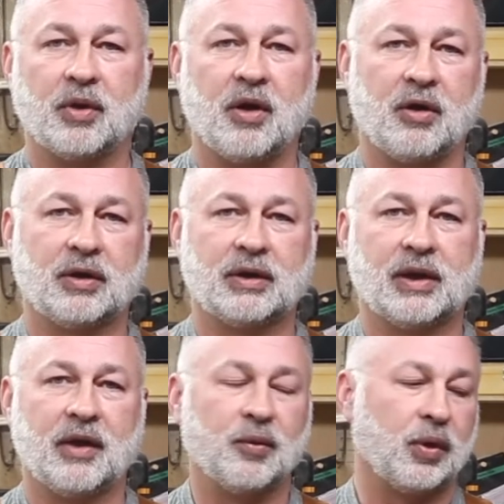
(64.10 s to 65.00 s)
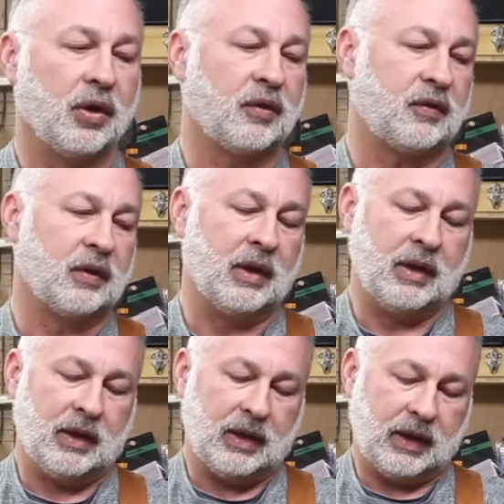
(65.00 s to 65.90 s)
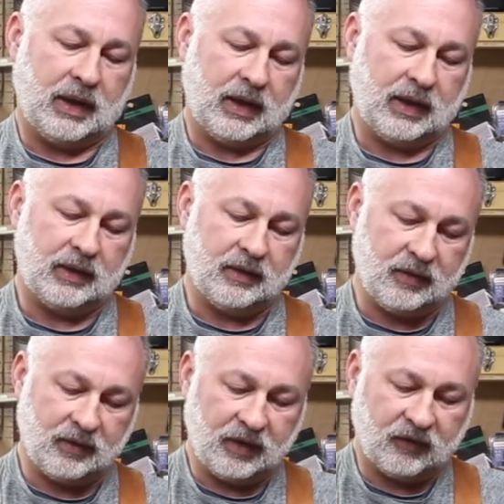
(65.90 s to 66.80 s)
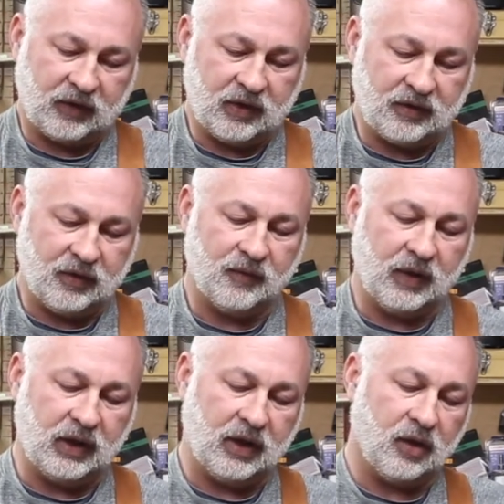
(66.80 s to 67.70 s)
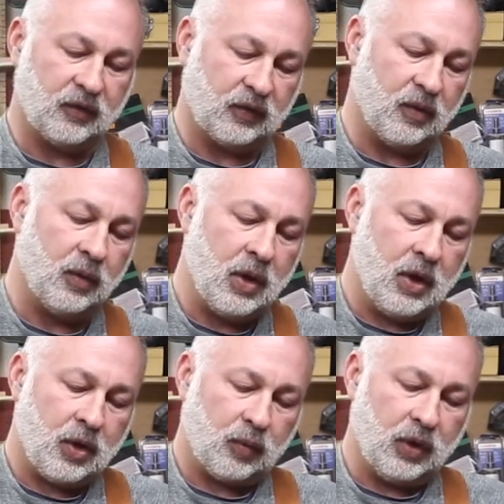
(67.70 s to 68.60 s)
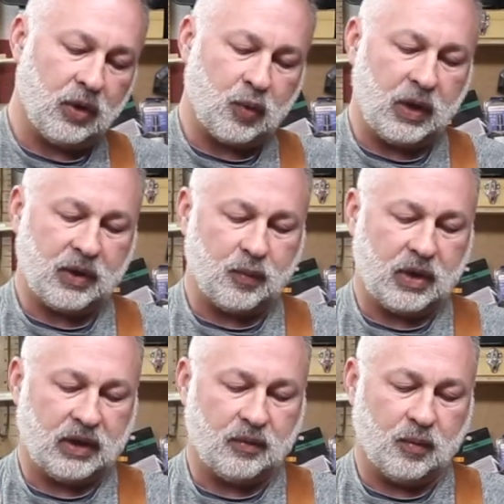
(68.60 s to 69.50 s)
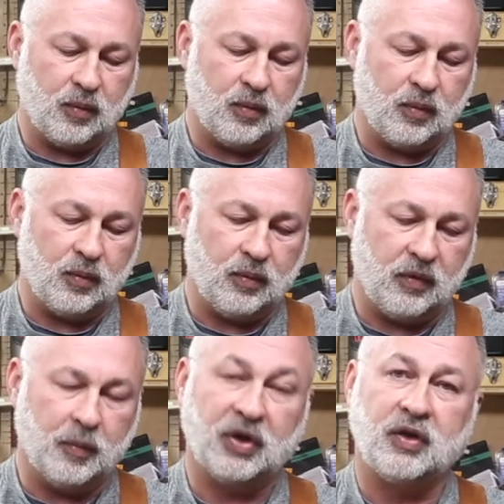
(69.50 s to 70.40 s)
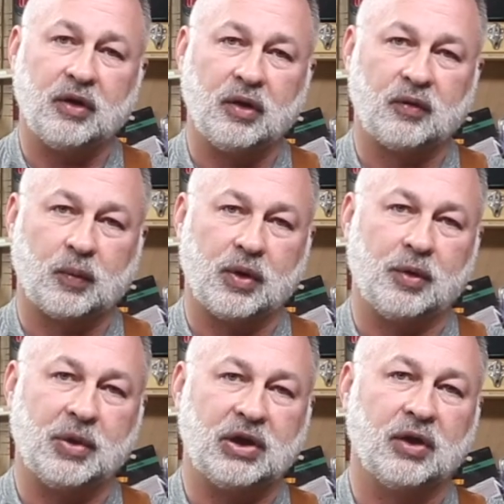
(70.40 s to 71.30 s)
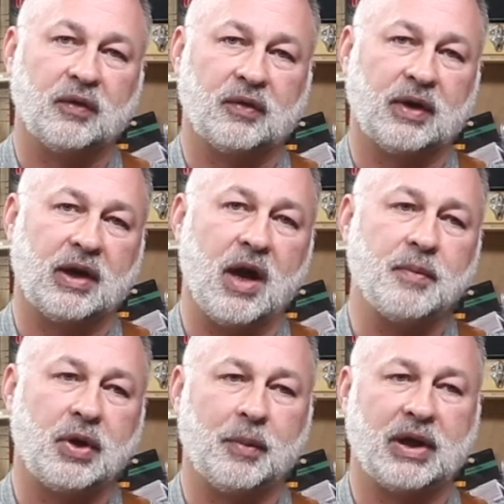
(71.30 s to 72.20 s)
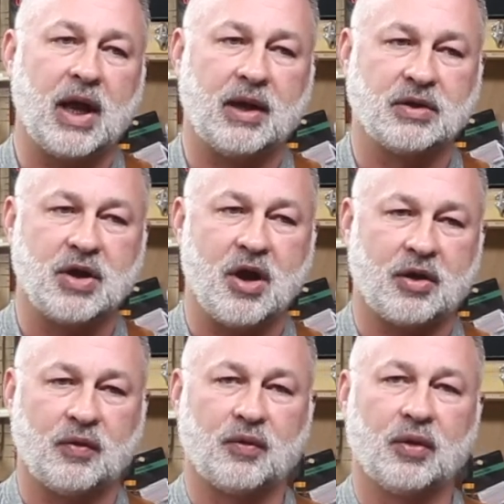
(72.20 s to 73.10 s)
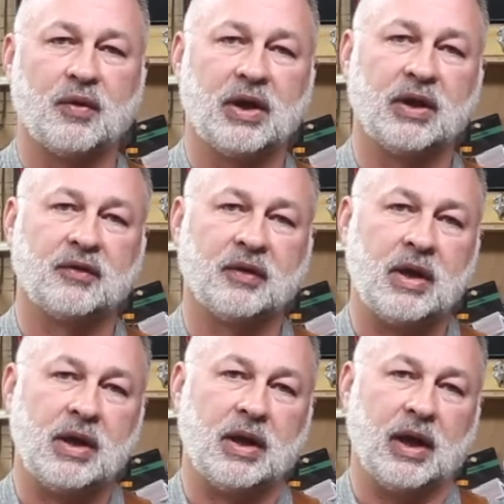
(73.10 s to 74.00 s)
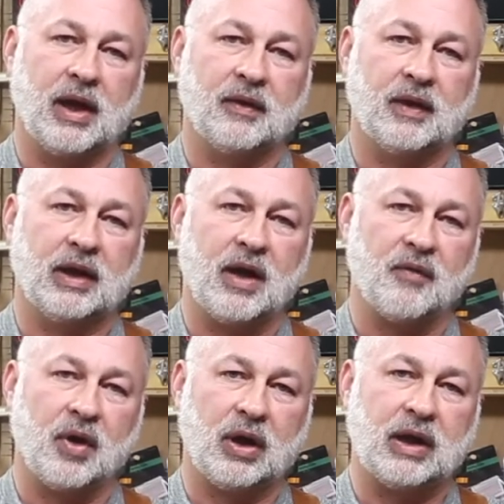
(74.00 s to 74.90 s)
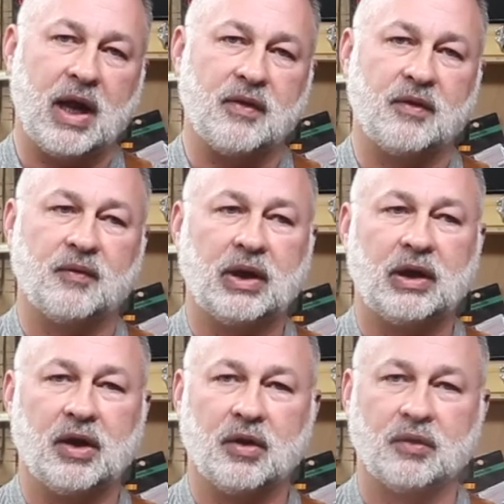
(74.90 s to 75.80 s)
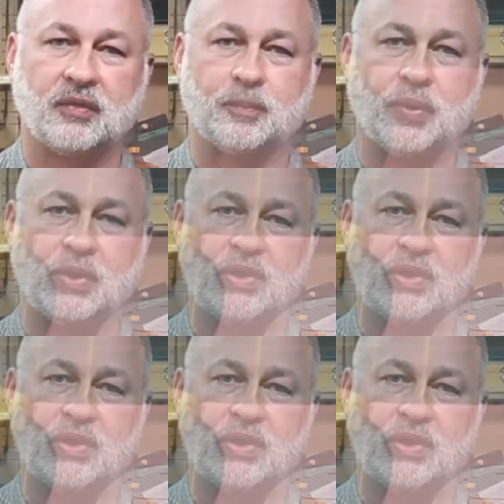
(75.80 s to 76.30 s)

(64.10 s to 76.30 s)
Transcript: it Heartland LeatherWorks. And let's get to the video. So real quick, what the materials we're going to be using, and I'm going to be kind of talking through this, and then I've already got the videos put